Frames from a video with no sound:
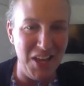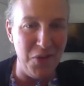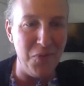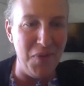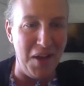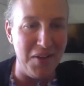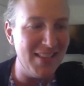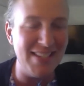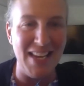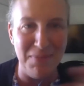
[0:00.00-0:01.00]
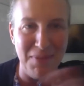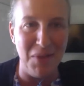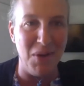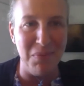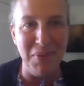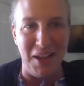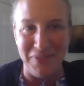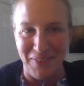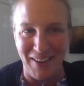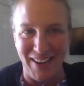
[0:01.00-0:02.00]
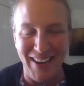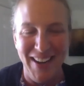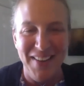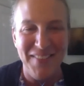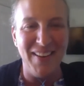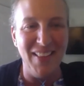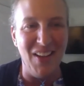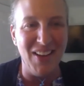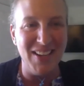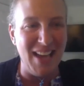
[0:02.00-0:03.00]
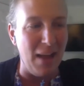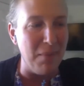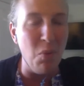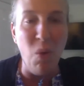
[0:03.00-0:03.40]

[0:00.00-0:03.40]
you found the team that you want to play for a long time.